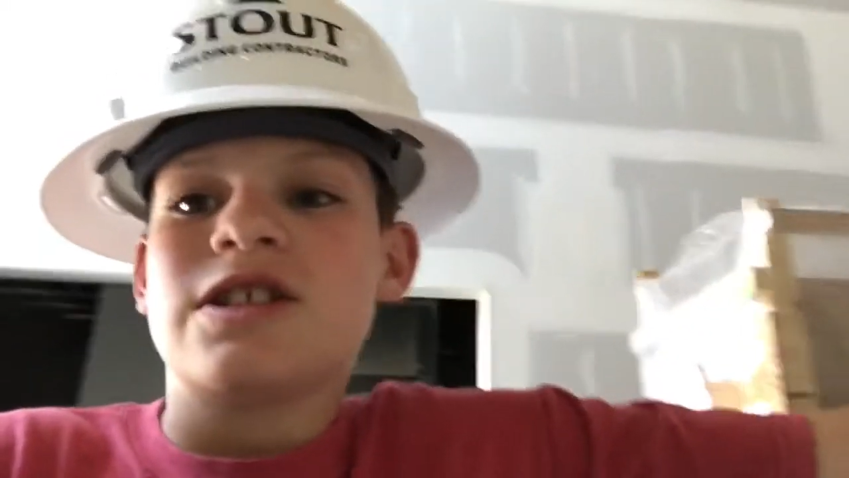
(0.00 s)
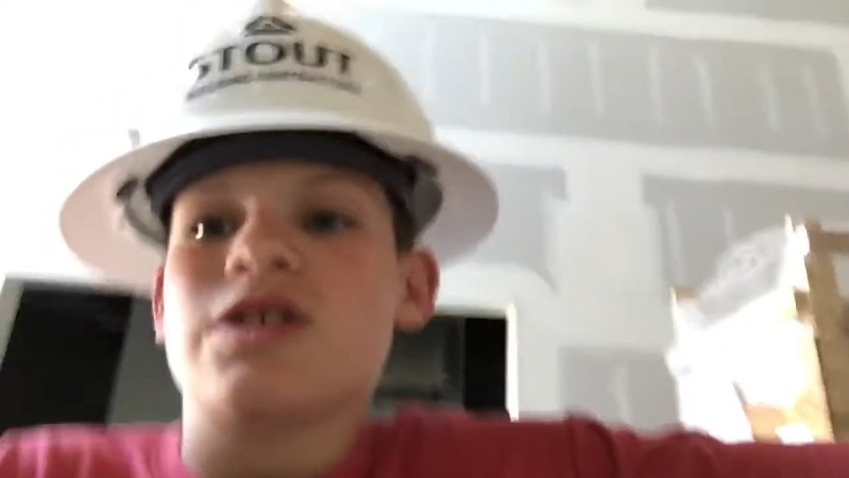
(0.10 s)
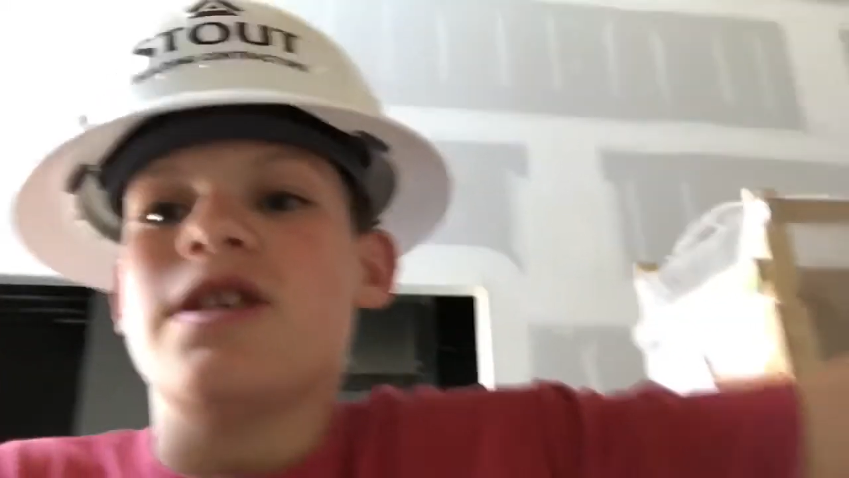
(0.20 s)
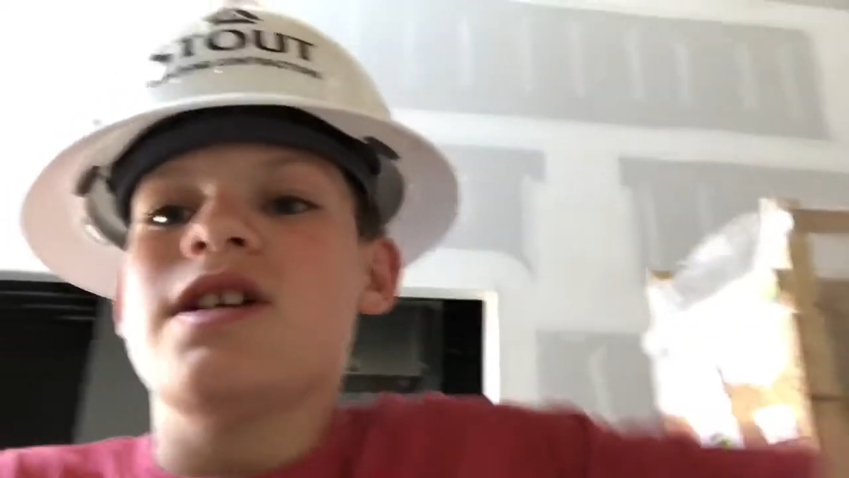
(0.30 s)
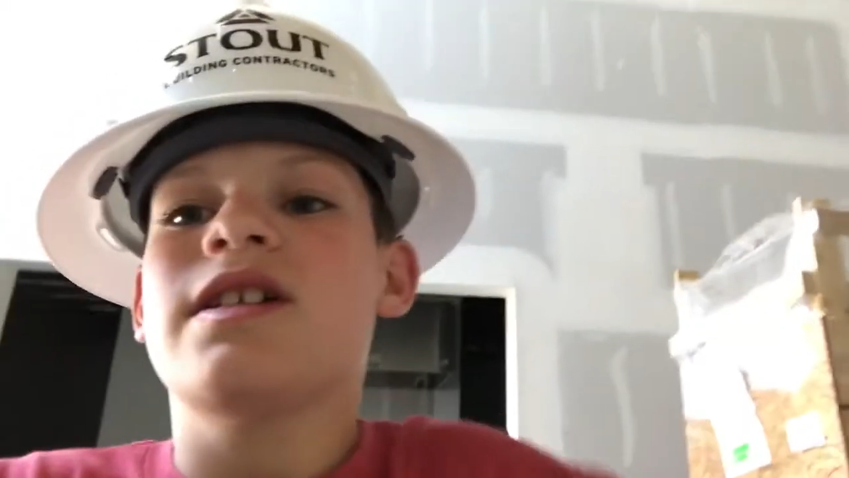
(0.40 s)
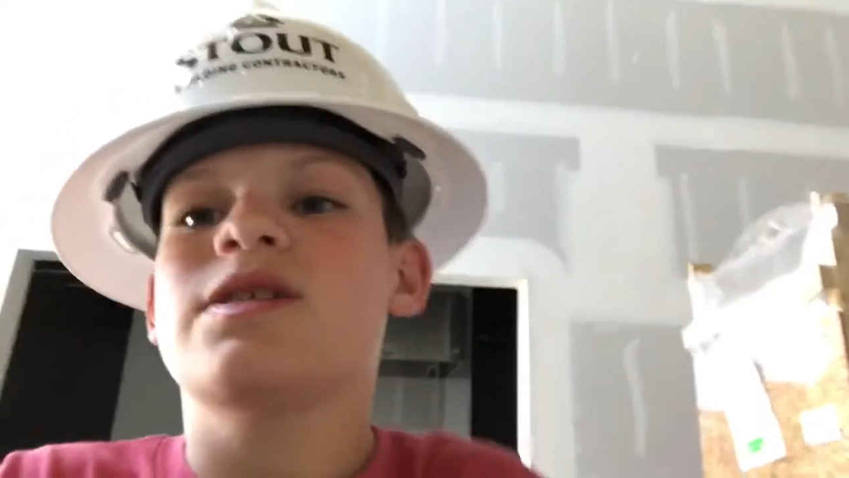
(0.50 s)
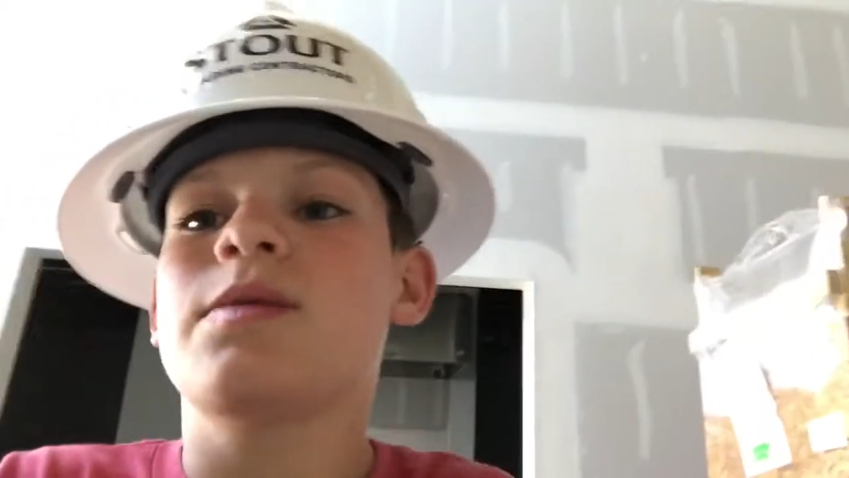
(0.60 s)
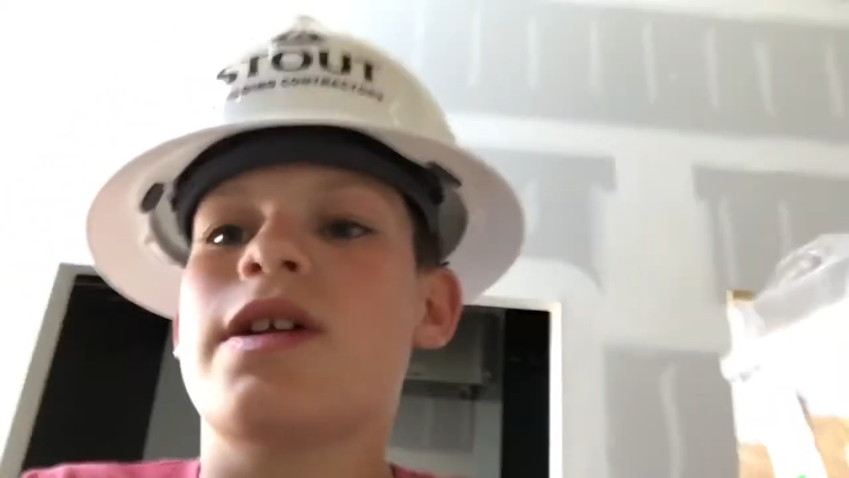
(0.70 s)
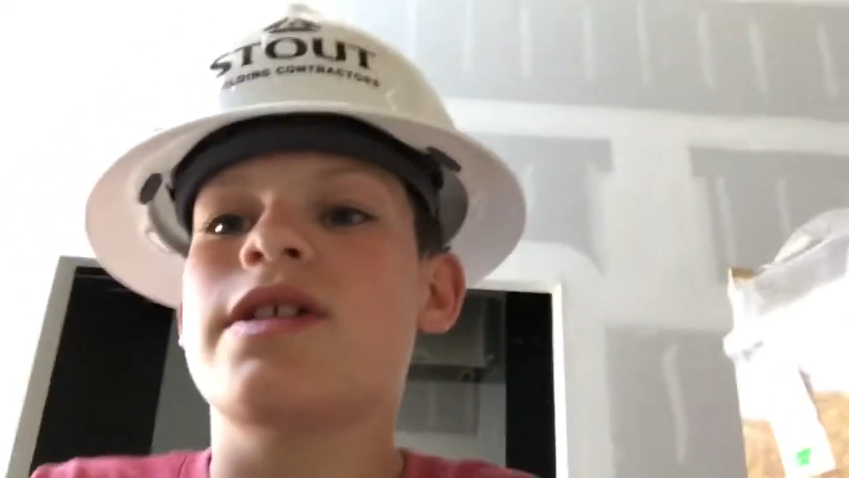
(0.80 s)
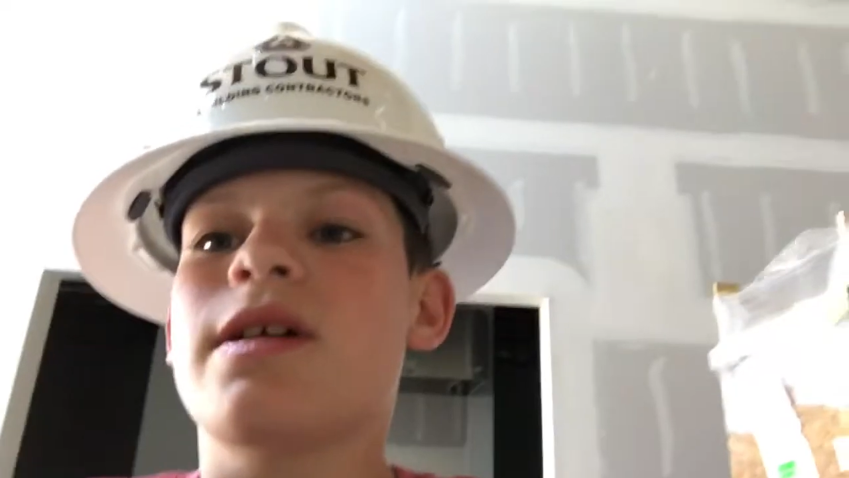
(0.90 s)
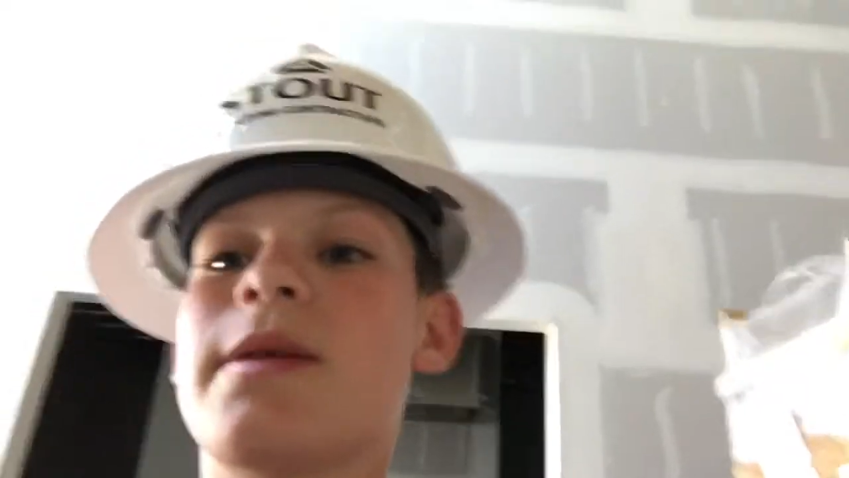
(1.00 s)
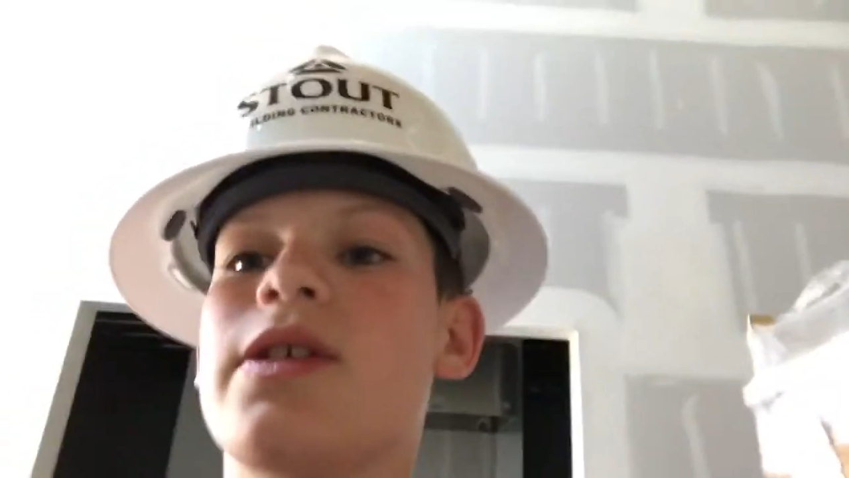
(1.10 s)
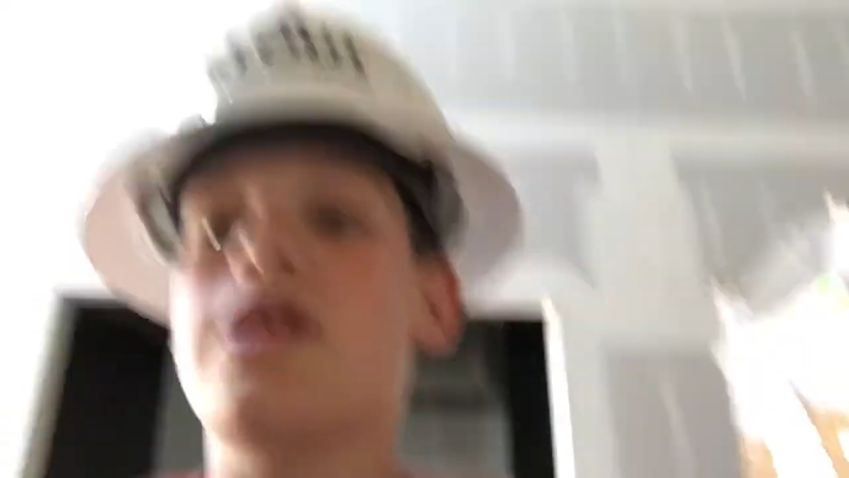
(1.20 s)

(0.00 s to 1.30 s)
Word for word: So yeah, that's what I think about